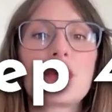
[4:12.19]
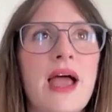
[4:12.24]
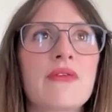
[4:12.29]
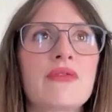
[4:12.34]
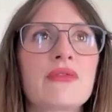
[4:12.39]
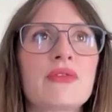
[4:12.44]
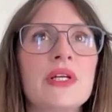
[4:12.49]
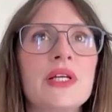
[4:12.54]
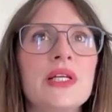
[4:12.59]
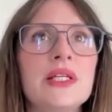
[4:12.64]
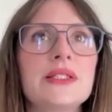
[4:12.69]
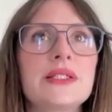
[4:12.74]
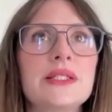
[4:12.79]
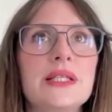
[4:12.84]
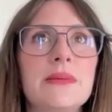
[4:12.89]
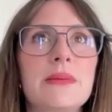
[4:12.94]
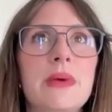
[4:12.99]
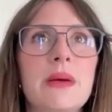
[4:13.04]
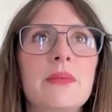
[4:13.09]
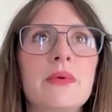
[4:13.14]
Every
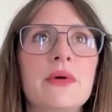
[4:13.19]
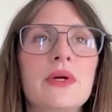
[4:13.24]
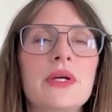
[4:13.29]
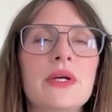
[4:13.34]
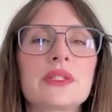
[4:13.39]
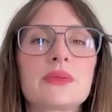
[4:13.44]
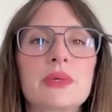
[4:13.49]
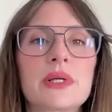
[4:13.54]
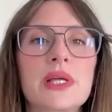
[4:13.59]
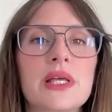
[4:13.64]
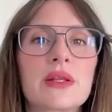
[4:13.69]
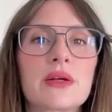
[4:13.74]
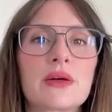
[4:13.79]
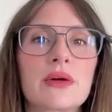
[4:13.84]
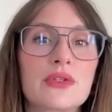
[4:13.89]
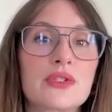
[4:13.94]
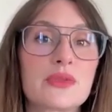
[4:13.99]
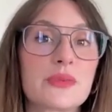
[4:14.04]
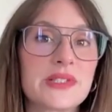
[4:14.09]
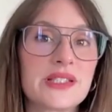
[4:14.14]
team member is bringing
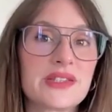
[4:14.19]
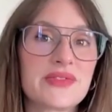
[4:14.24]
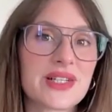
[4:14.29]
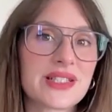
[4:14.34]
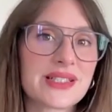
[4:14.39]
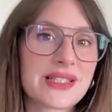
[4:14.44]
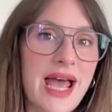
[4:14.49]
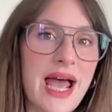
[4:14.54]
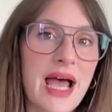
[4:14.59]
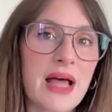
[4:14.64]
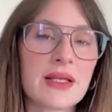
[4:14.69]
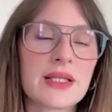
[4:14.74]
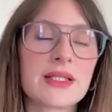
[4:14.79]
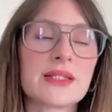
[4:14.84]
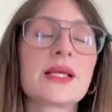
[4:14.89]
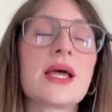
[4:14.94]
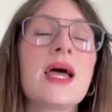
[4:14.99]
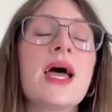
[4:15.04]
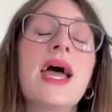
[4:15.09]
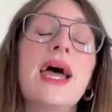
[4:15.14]
their own specific
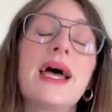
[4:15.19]
talents,